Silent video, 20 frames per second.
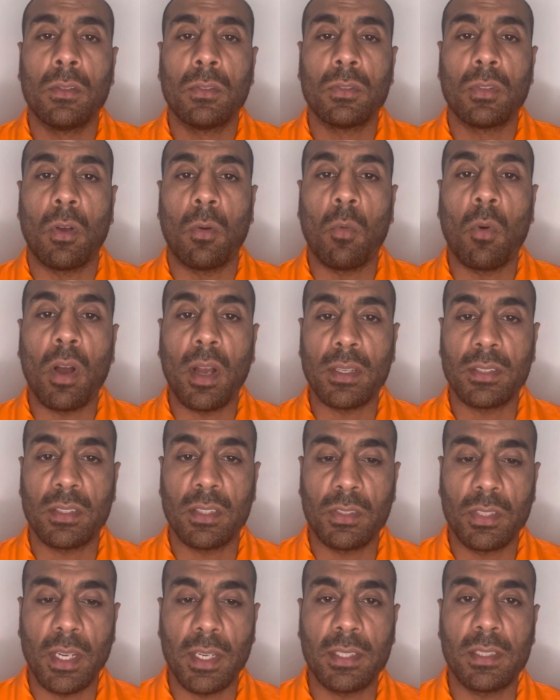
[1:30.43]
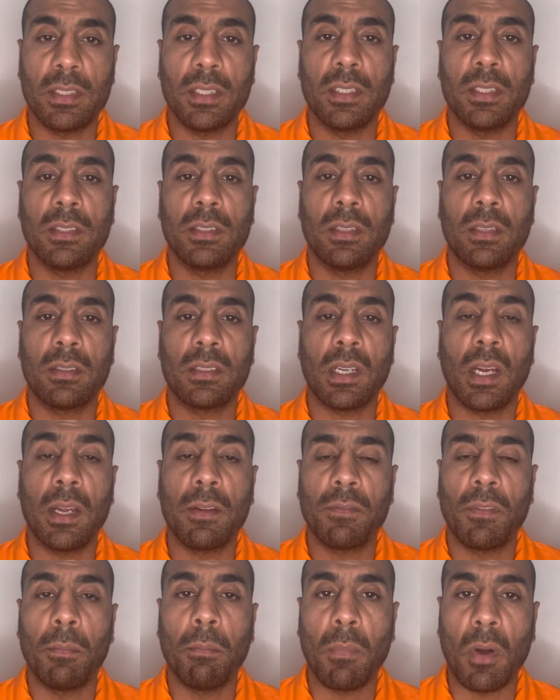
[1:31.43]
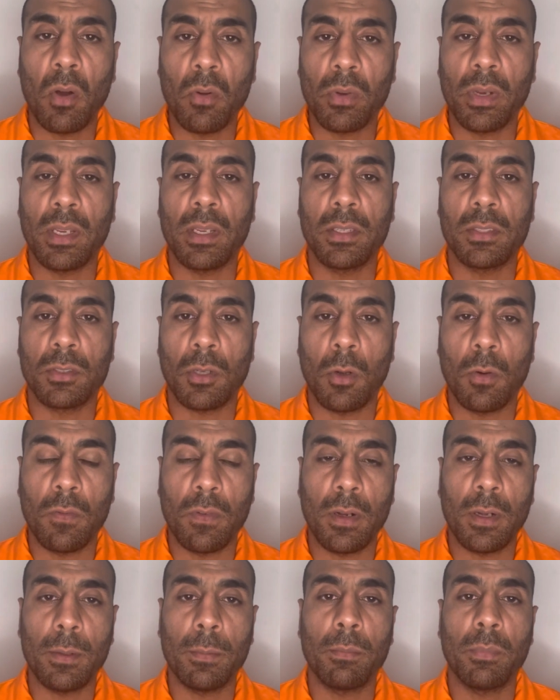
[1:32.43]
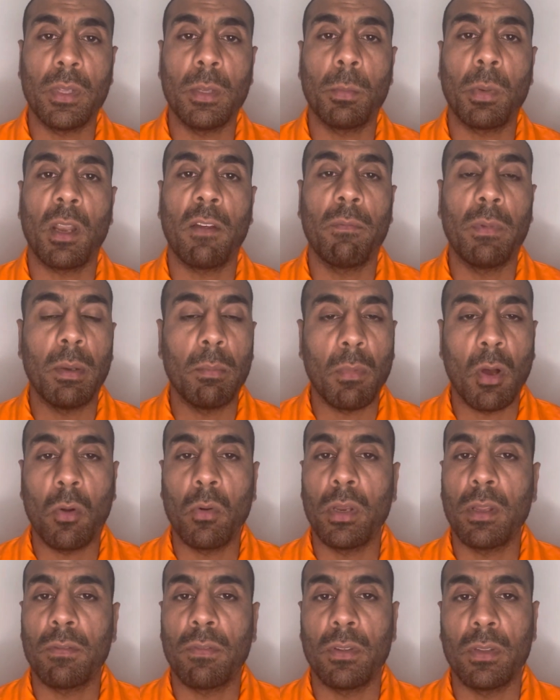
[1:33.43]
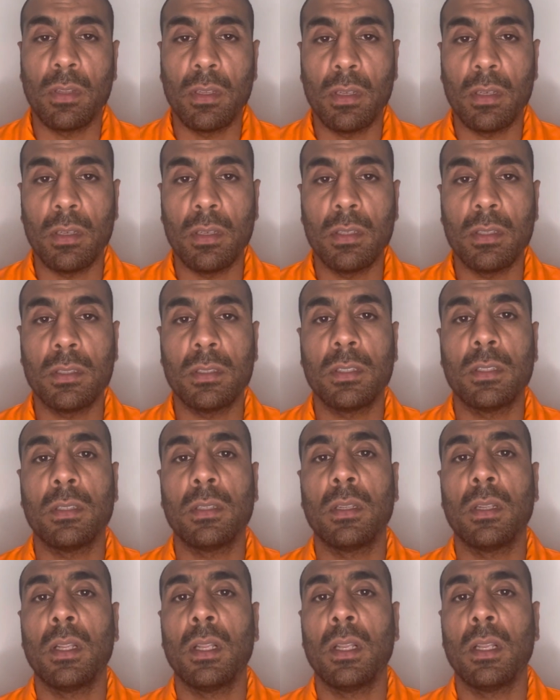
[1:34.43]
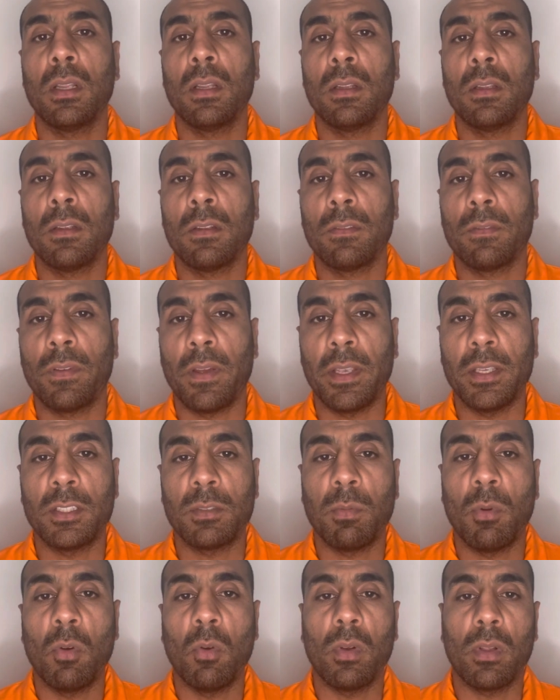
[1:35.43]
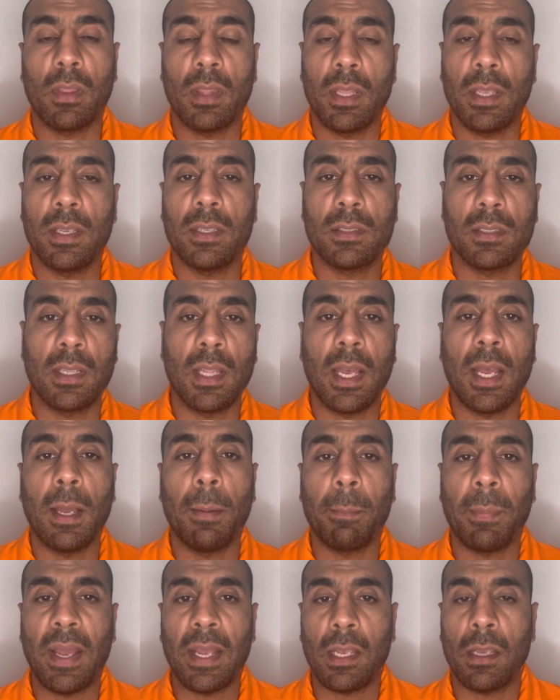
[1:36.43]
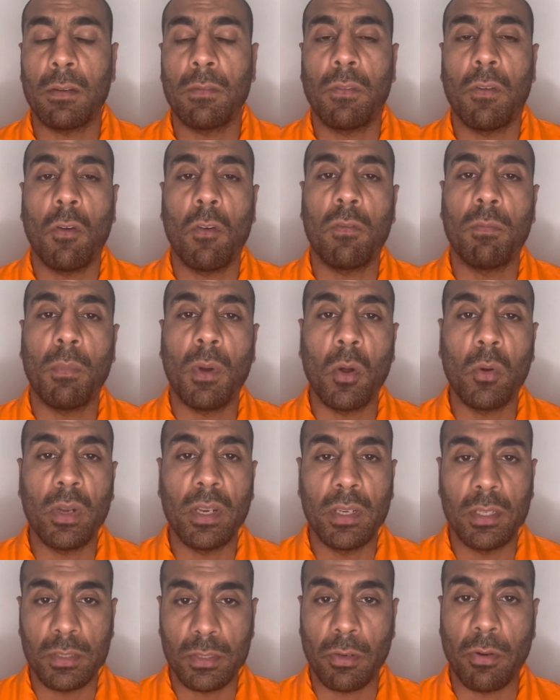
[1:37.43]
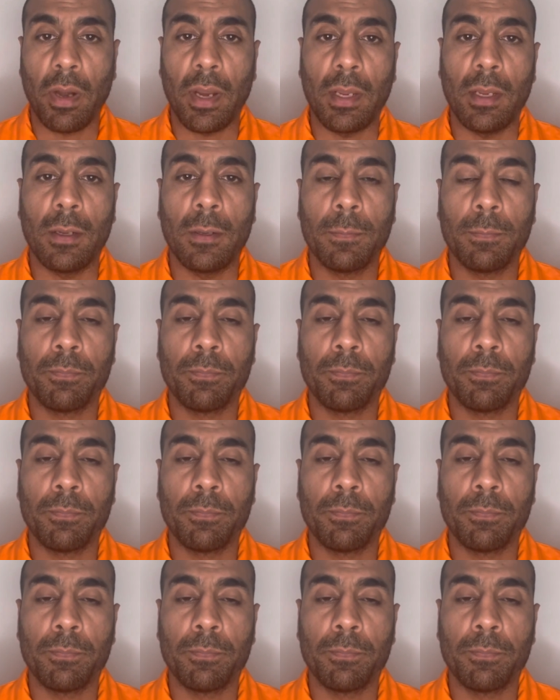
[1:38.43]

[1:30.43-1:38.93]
So what I suggest is time for moaning is over. People have been moaning for years. Facebook, this, that, back and forth. Moaning is great.